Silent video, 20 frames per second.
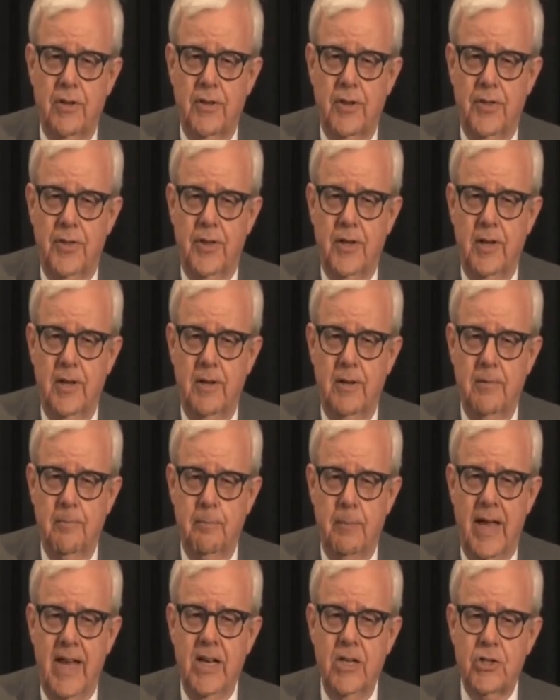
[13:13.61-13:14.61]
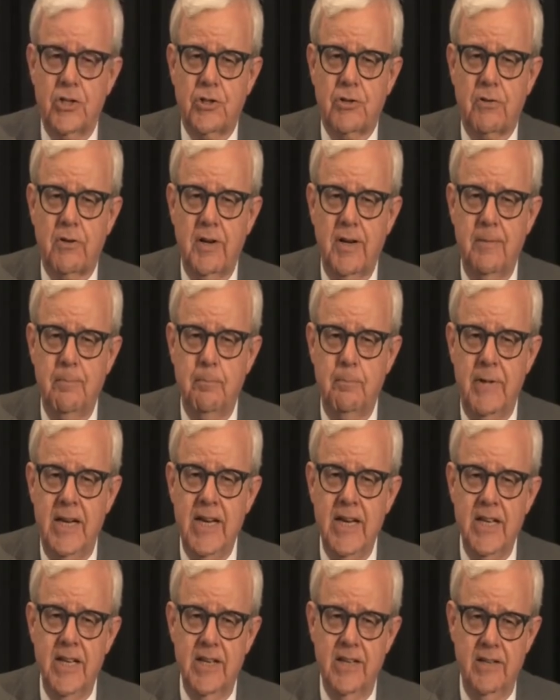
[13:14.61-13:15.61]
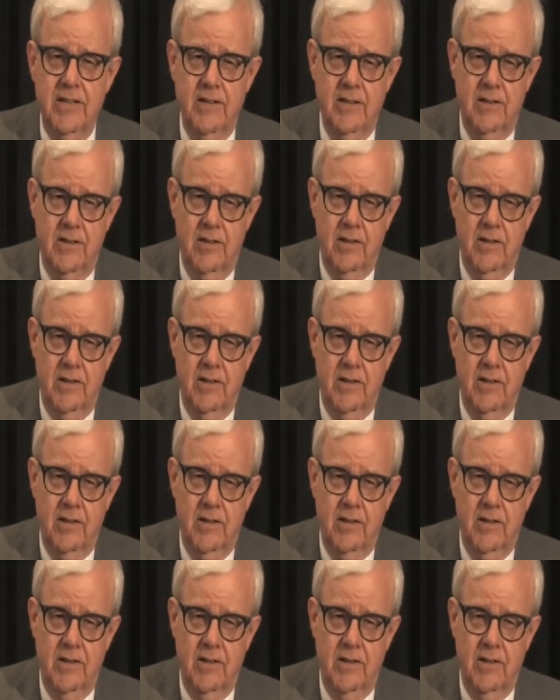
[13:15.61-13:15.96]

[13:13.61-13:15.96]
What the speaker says: that the mainstream media